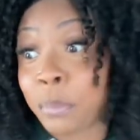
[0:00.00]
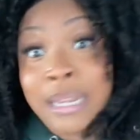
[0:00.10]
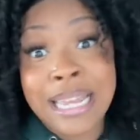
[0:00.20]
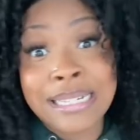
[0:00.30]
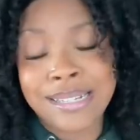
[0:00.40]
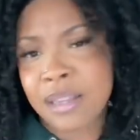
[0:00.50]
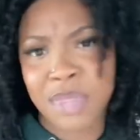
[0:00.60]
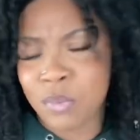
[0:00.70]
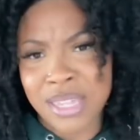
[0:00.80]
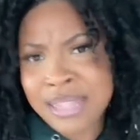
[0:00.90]
you planted
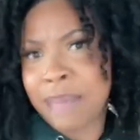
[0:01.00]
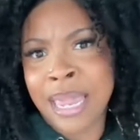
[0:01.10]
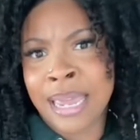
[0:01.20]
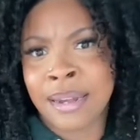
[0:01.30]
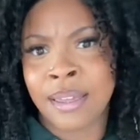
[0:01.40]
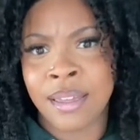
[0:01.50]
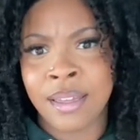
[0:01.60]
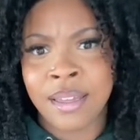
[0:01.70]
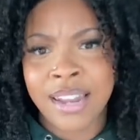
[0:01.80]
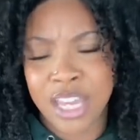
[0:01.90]
something within that man.
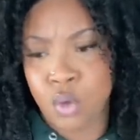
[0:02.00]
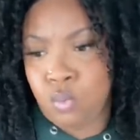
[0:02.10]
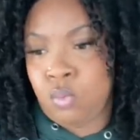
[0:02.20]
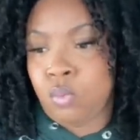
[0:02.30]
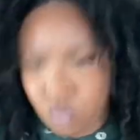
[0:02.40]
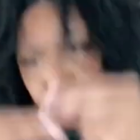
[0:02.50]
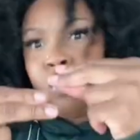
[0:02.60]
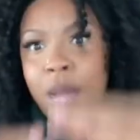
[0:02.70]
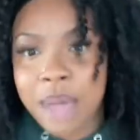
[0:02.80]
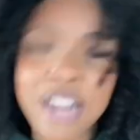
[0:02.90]
Like you
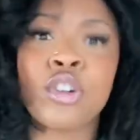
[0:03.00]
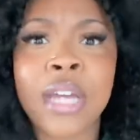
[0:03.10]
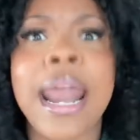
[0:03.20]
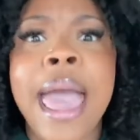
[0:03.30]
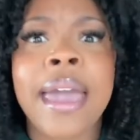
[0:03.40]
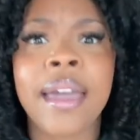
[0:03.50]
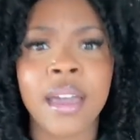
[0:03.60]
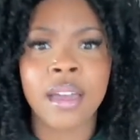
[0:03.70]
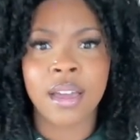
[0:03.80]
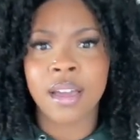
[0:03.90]
combined your DNA.
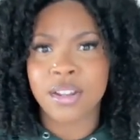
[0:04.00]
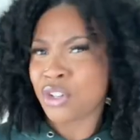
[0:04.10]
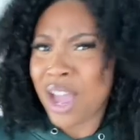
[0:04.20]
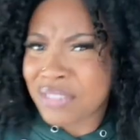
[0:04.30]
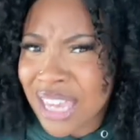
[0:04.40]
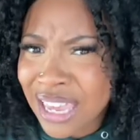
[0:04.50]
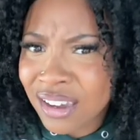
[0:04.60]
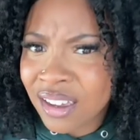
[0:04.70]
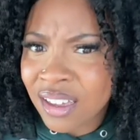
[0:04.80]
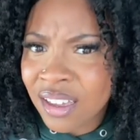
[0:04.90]
Do you have a
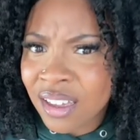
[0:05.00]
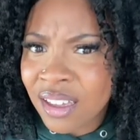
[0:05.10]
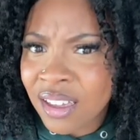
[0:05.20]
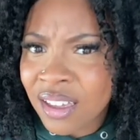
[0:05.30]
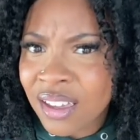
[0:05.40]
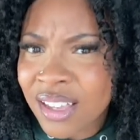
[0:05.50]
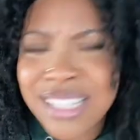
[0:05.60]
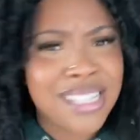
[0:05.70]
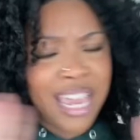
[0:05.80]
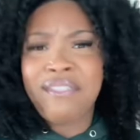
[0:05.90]
kid?
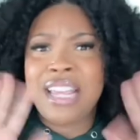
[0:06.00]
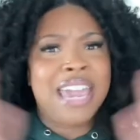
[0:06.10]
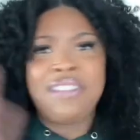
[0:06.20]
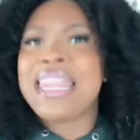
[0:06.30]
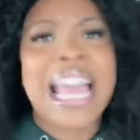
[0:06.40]
Even